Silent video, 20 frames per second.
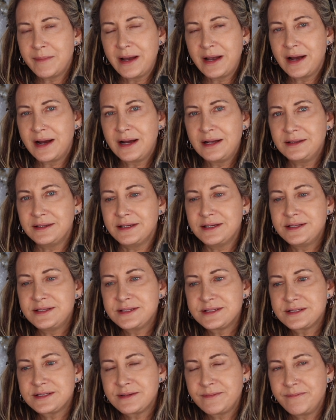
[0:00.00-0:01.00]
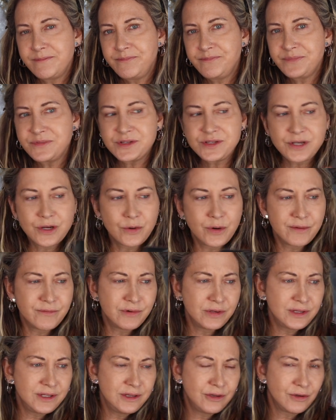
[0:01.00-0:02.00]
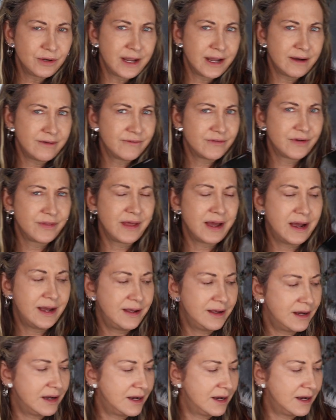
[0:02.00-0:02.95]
my eyelids, so I really look out for that.